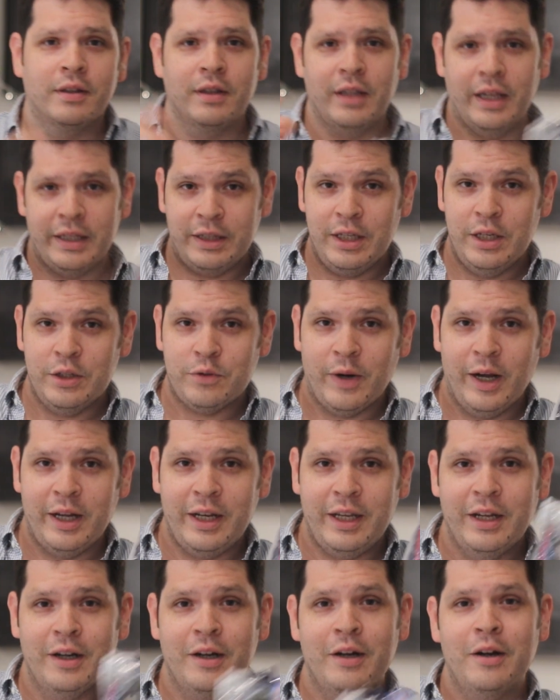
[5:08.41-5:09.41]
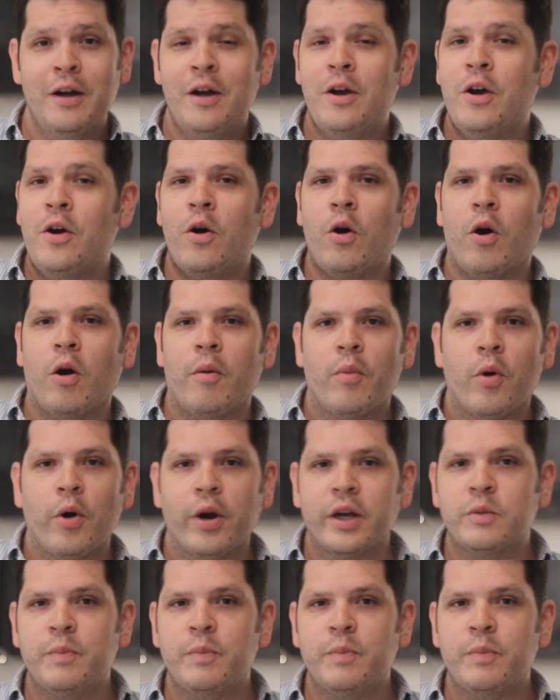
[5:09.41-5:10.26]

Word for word: like these right here, or more